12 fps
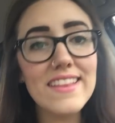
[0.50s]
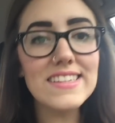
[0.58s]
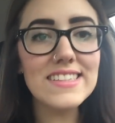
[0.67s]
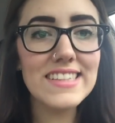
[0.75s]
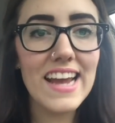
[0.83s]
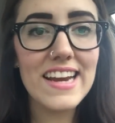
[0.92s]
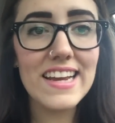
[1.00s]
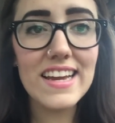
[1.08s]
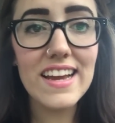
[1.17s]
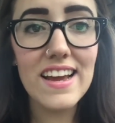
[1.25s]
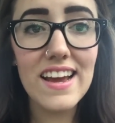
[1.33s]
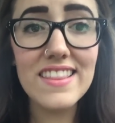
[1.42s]
this is
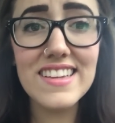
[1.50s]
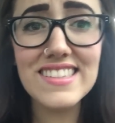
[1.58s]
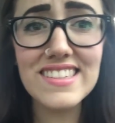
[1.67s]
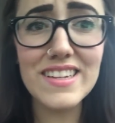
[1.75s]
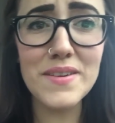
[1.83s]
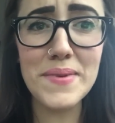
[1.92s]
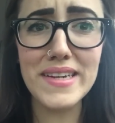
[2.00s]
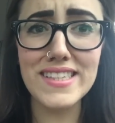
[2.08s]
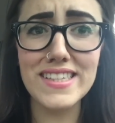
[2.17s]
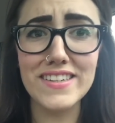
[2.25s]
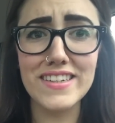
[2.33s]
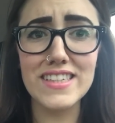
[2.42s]
Katie, and this is going to be a
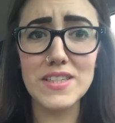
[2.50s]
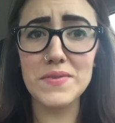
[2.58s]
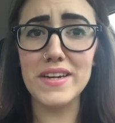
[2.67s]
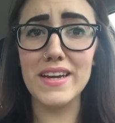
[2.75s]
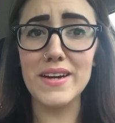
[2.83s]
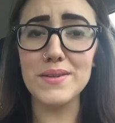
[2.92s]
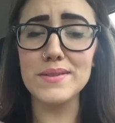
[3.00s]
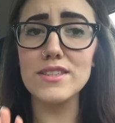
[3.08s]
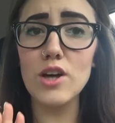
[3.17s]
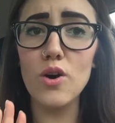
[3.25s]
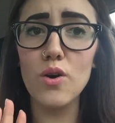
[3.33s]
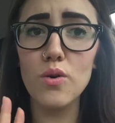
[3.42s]
serious video,
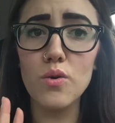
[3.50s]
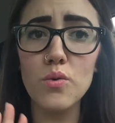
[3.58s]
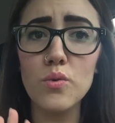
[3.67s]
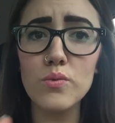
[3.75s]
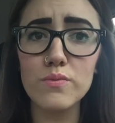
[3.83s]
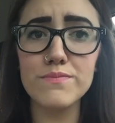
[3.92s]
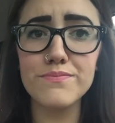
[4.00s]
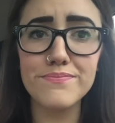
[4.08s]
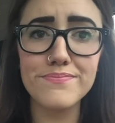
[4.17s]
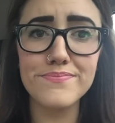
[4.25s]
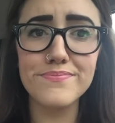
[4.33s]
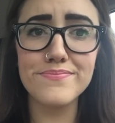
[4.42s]
so
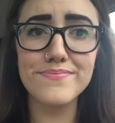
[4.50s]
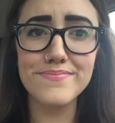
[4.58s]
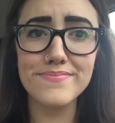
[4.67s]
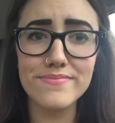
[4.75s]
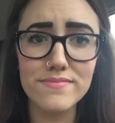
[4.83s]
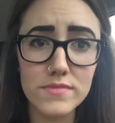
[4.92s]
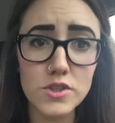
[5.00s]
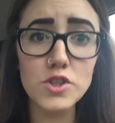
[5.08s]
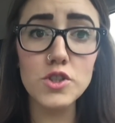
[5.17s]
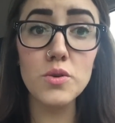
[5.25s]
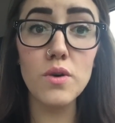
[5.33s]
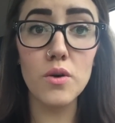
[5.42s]

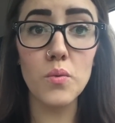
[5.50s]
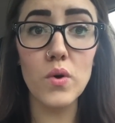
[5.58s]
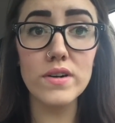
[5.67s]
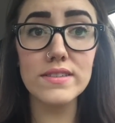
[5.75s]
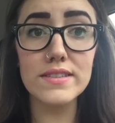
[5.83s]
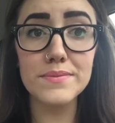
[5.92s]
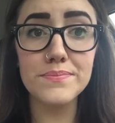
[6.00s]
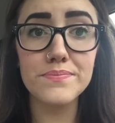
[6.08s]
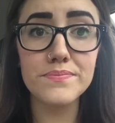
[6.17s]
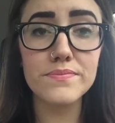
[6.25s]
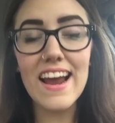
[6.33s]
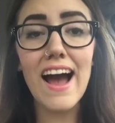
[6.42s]
you are warned.
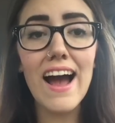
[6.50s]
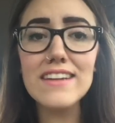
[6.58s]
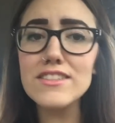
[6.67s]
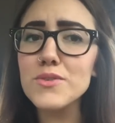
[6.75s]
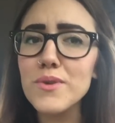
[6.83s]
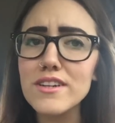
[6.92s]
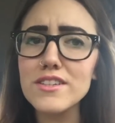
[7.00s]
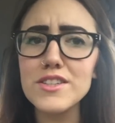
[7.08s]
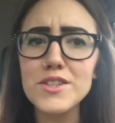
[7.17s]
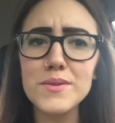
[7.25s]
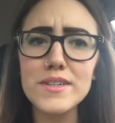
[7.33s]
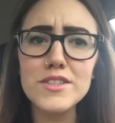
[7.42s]
I just wanted to
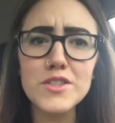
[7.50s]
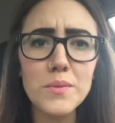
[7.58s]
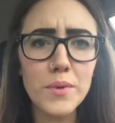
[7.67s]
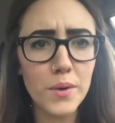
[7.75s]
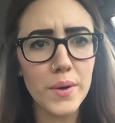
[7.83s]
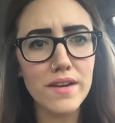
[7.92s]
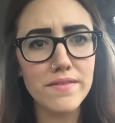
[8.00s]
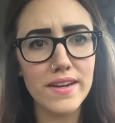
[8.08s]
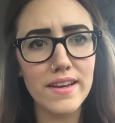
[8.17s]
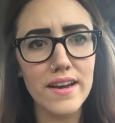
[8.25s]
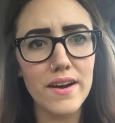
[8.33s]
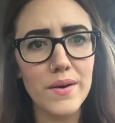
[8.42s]
do a super quick
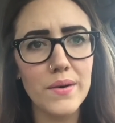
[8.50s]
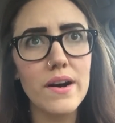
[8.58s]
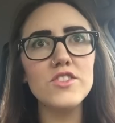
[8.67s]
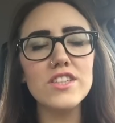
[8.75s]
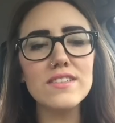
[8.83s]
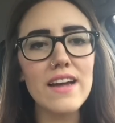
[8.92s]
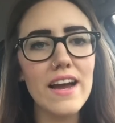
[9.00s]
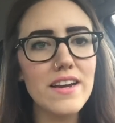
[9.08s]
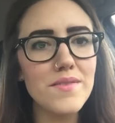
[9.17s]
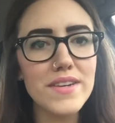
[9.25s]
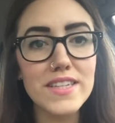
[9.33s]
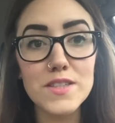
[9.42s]
video just kind
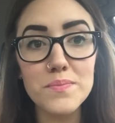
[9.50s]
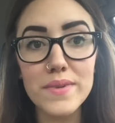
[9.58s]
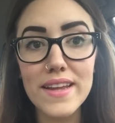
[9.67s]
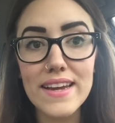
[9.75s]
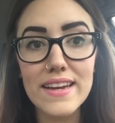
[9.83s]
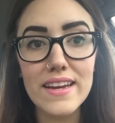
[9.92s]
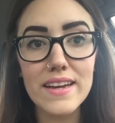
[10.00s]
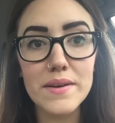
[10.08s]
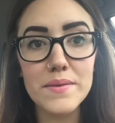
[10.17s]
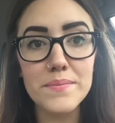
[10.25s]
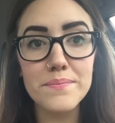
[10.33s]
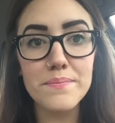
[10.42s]
of
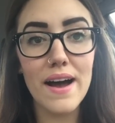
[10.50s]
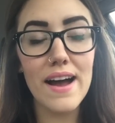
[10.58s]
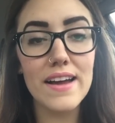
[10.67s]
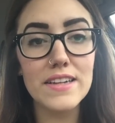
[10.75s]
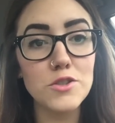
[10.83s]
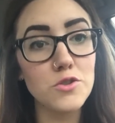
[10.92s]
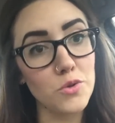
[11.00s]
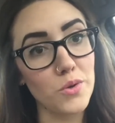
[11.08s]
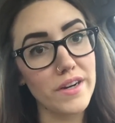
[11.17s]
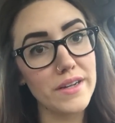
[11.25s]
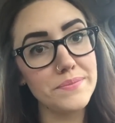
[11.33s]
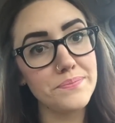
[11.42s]
explaining my
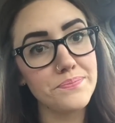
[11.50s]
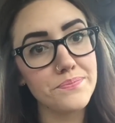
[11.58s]
story.